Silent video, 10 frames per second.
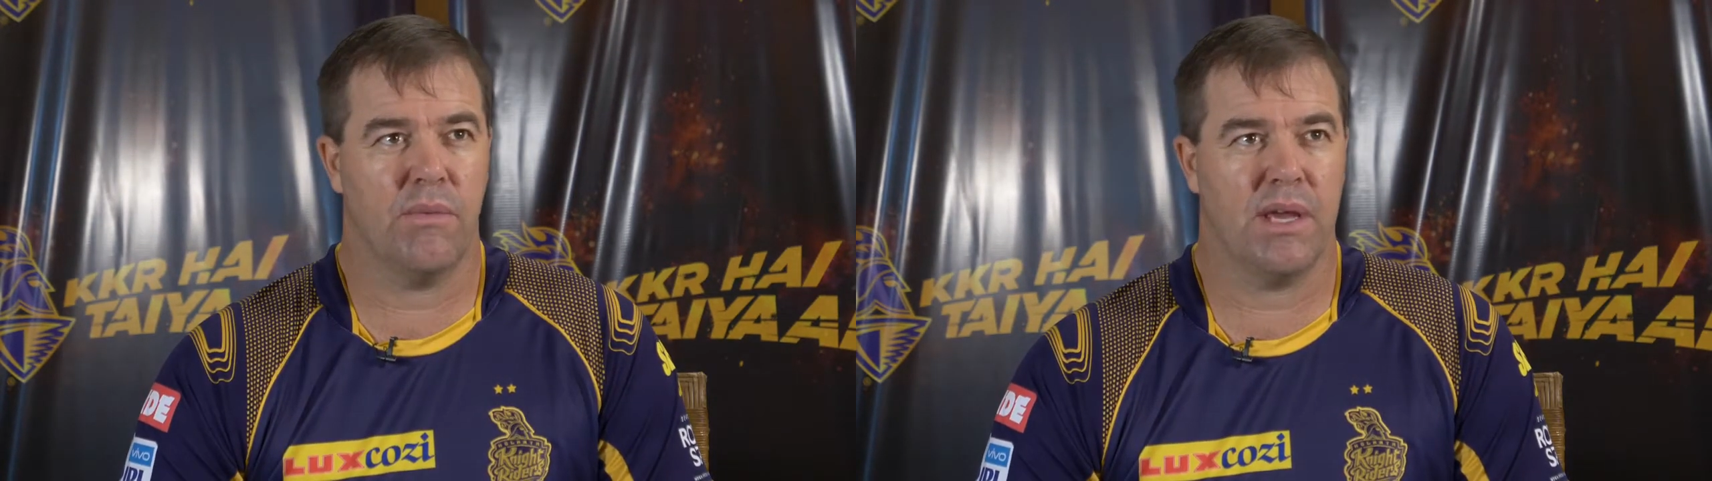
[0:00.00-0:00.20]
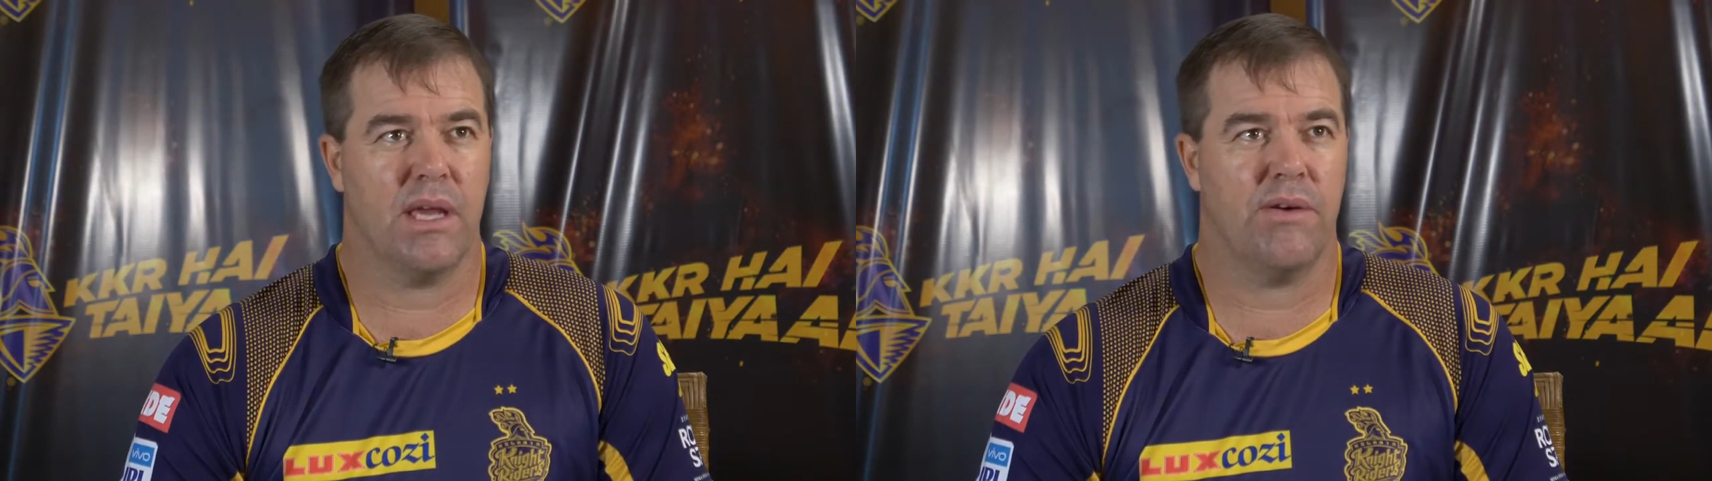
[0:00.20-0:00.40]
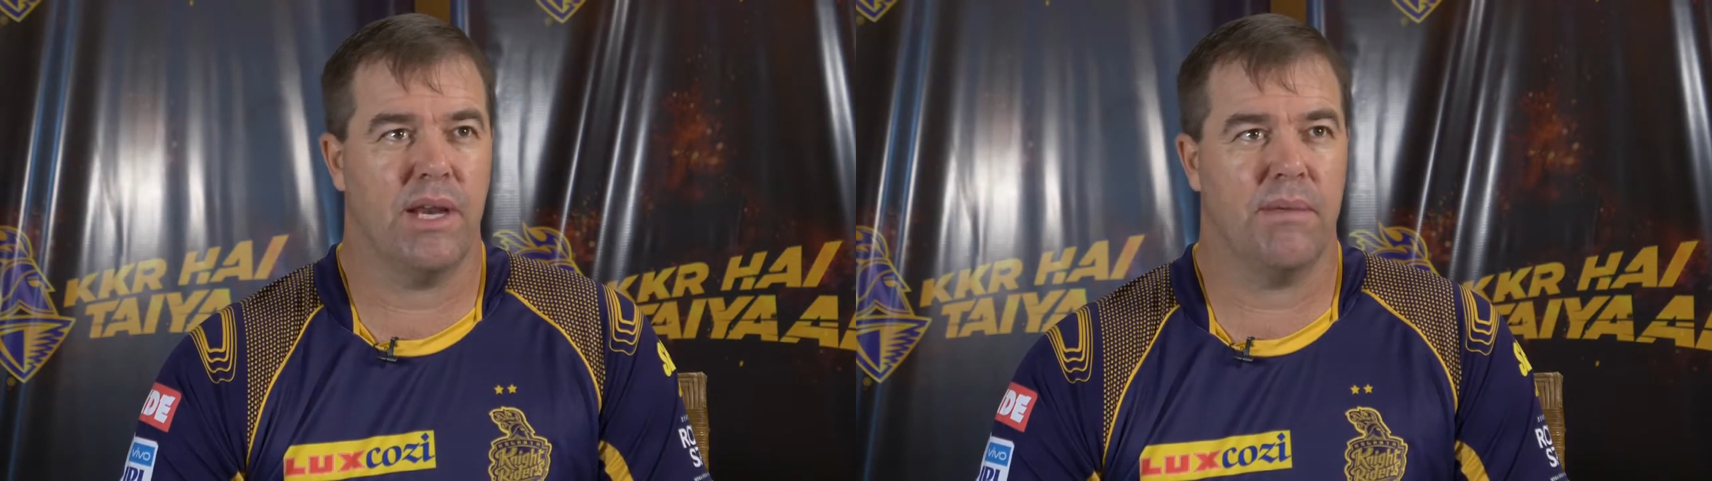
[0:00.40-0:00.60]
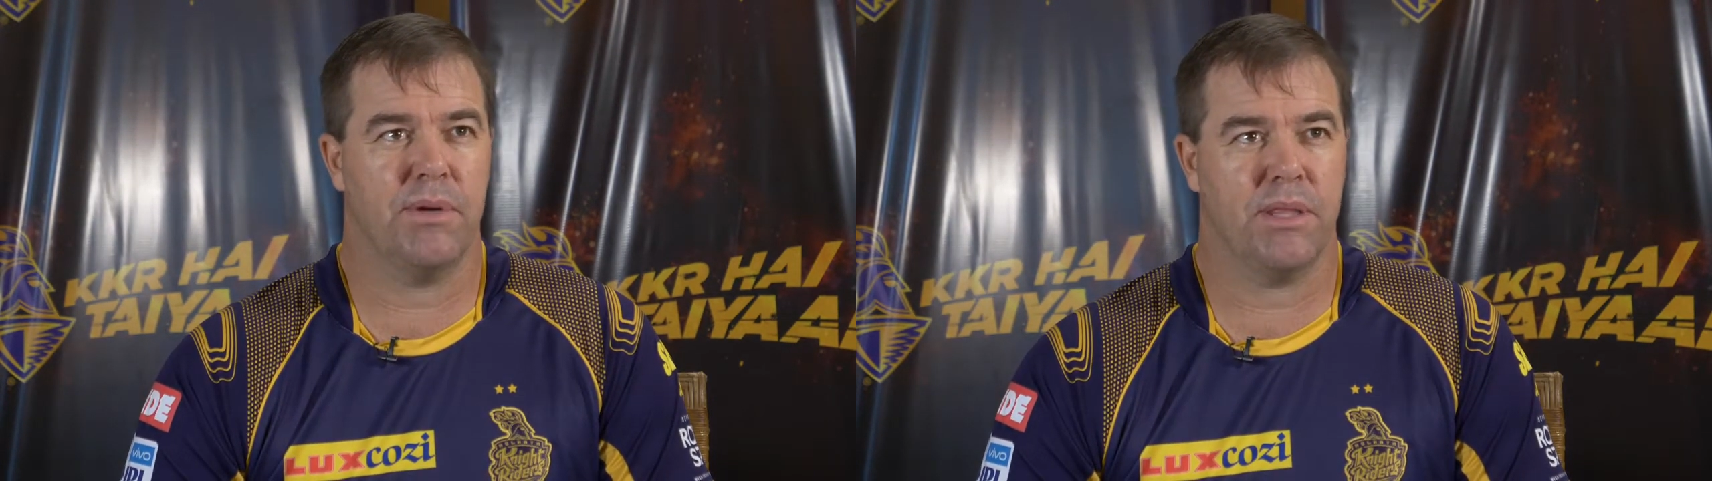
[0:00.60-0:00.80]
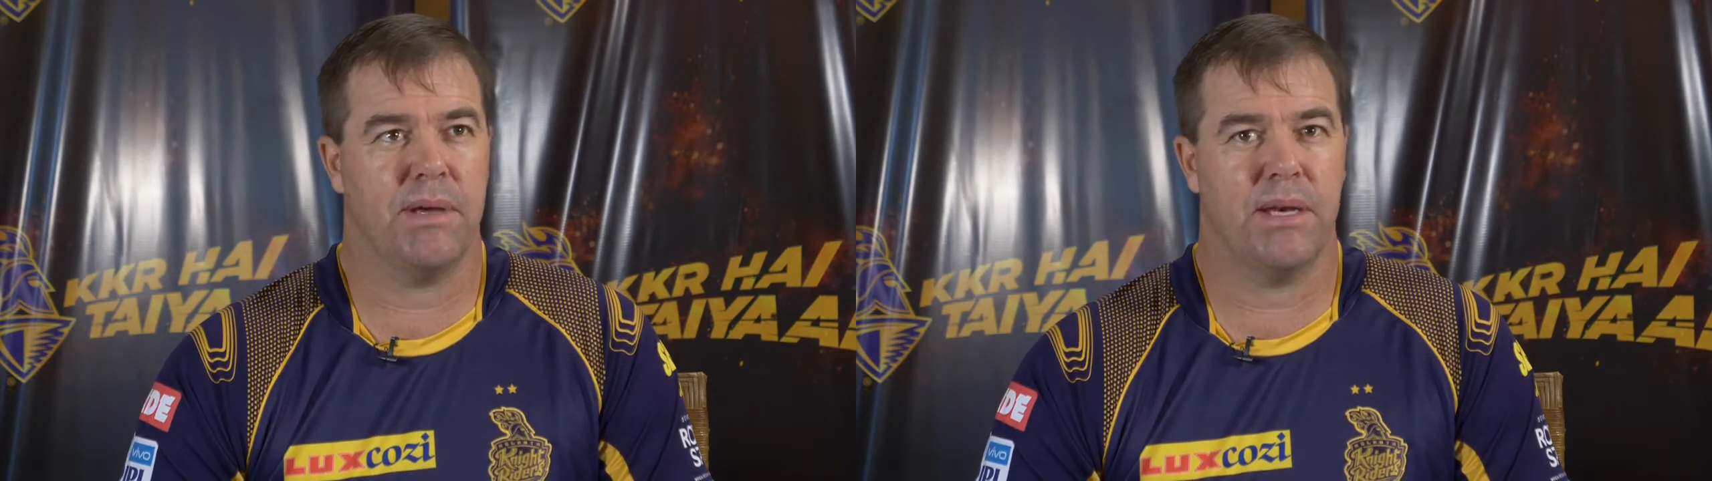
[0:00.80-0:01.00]
we can really
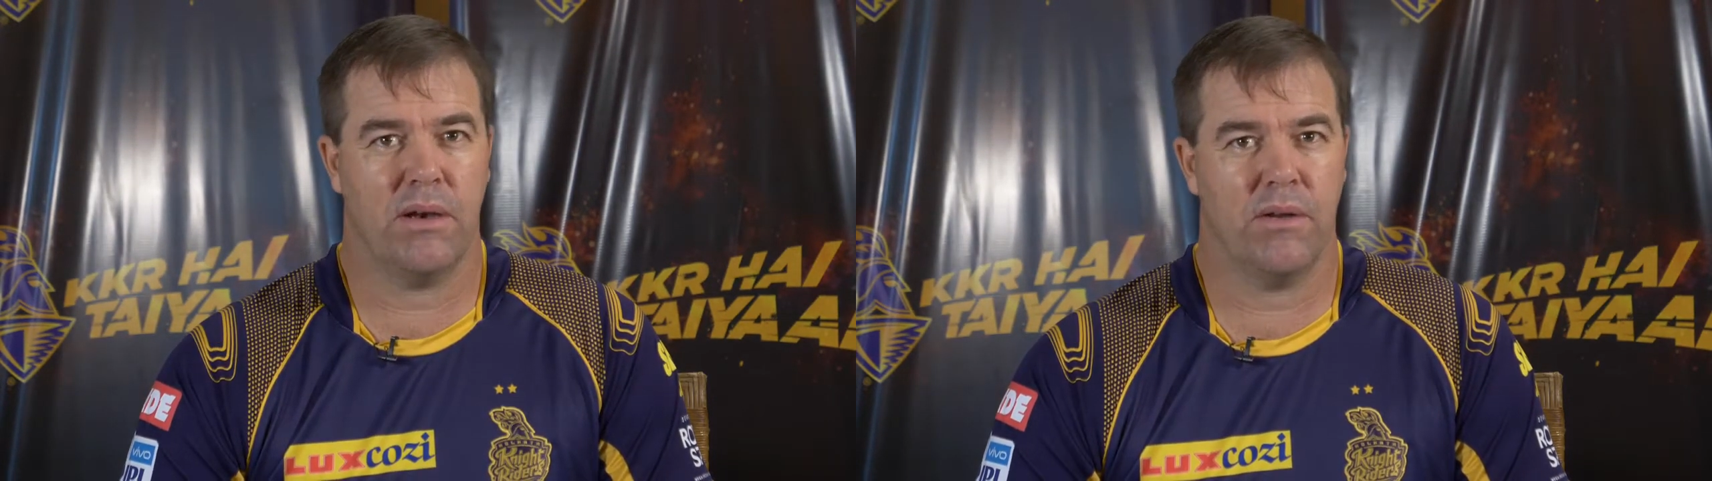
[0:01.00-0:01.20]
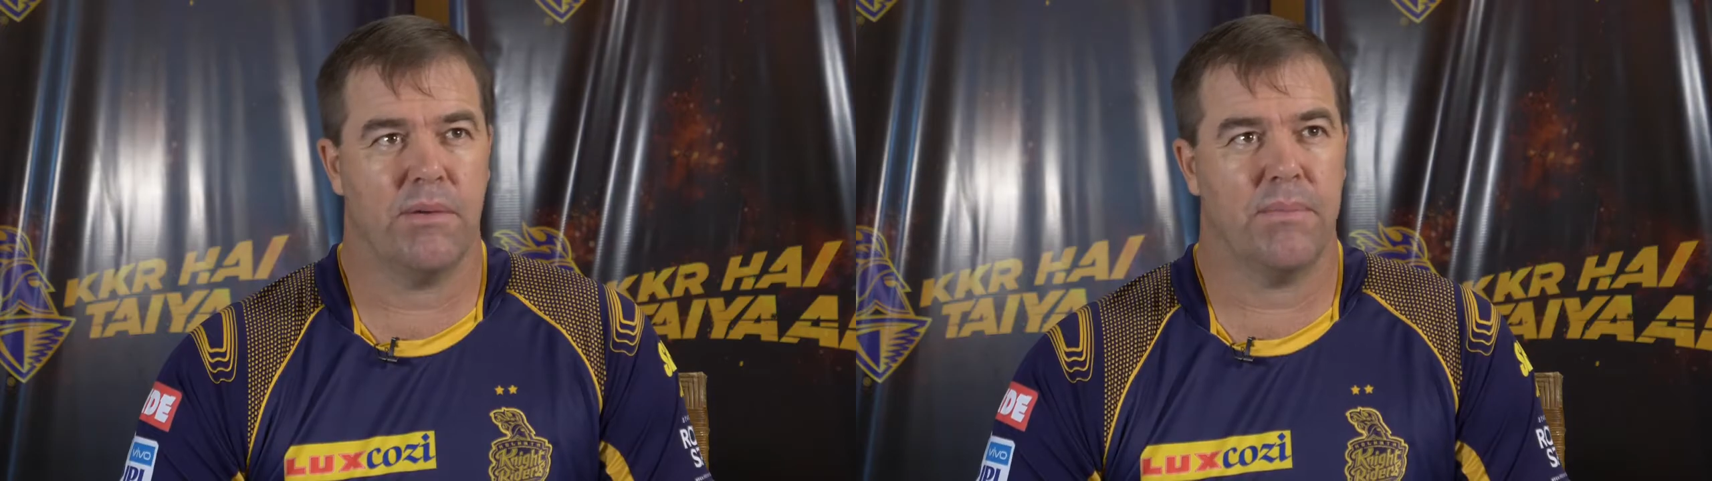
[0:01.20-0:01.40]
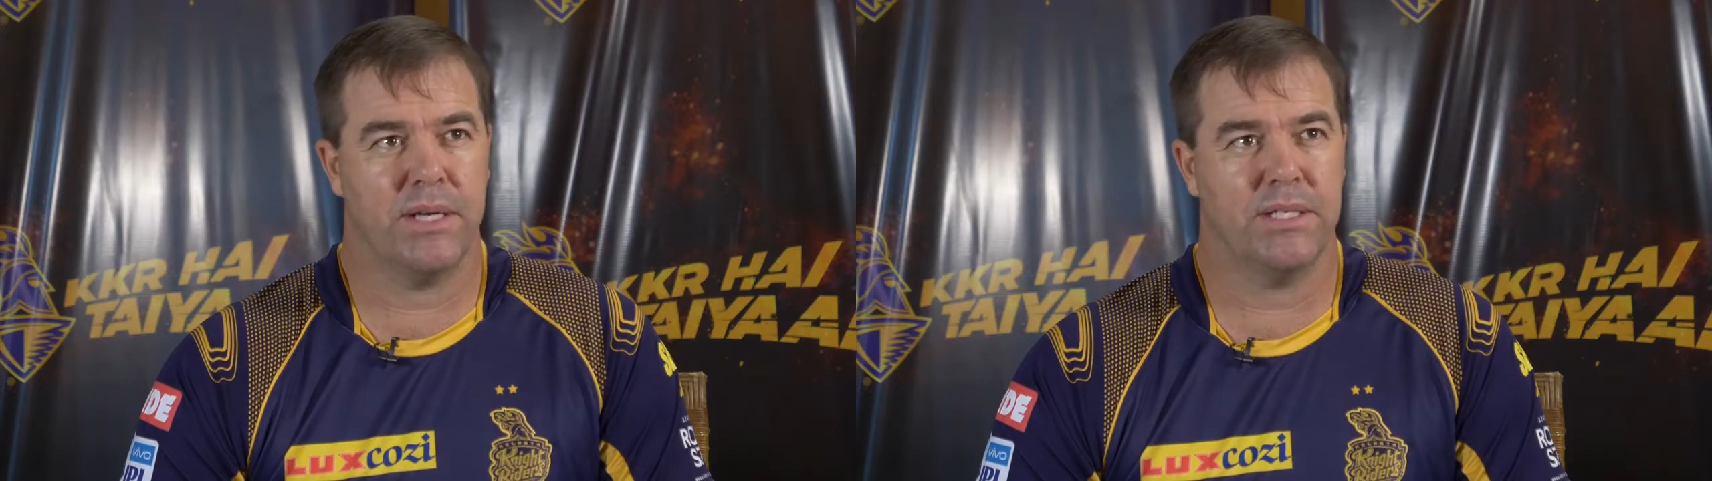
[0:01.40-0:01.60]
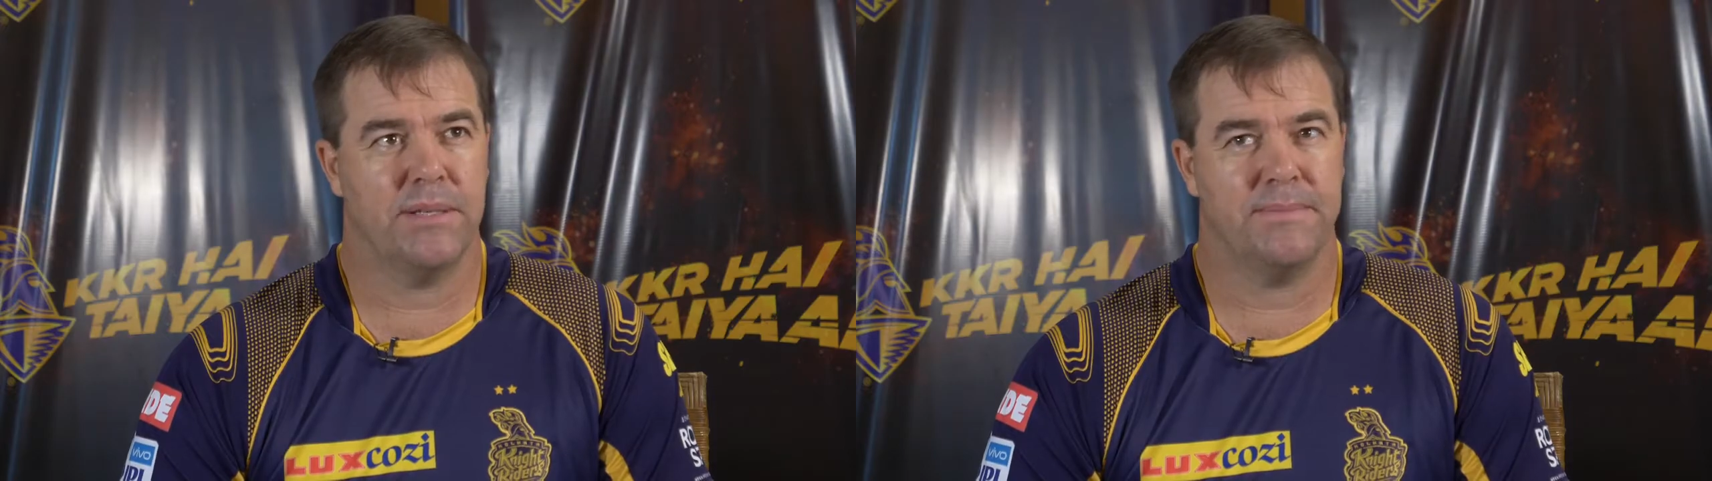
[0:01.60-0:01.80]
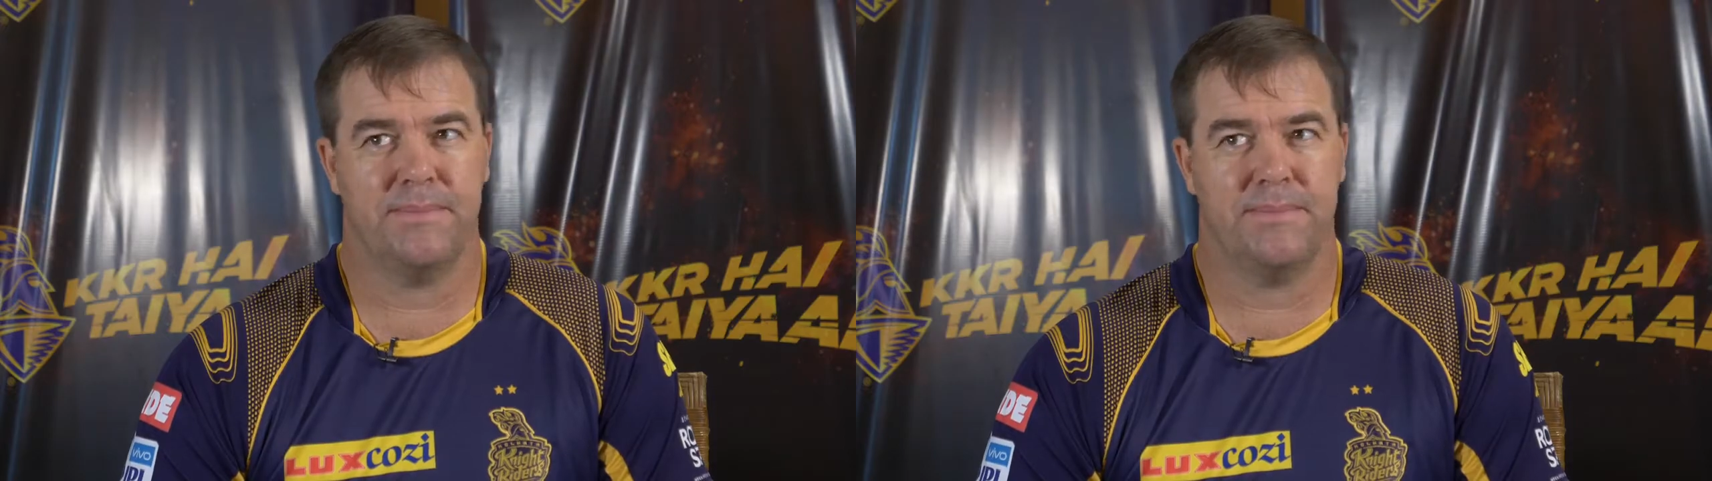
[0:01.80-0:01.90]
put them under a lot of pressure.